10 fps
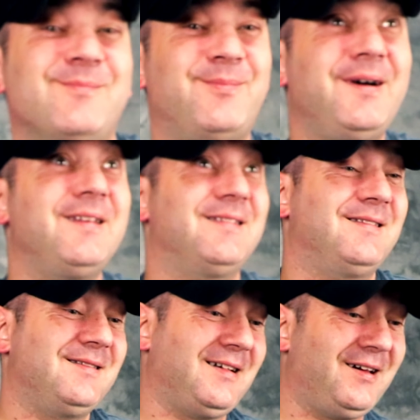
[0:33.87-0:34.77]
But
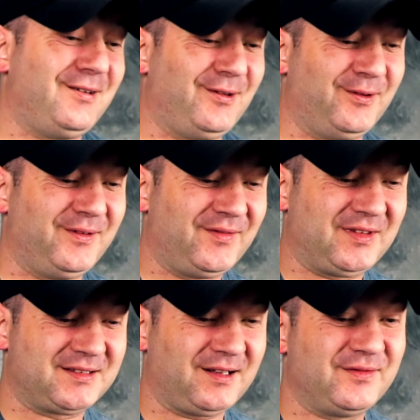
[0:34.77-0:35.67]
I don't know if
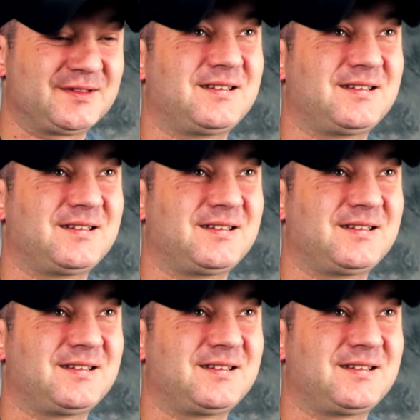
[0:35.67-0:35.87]
this stuff is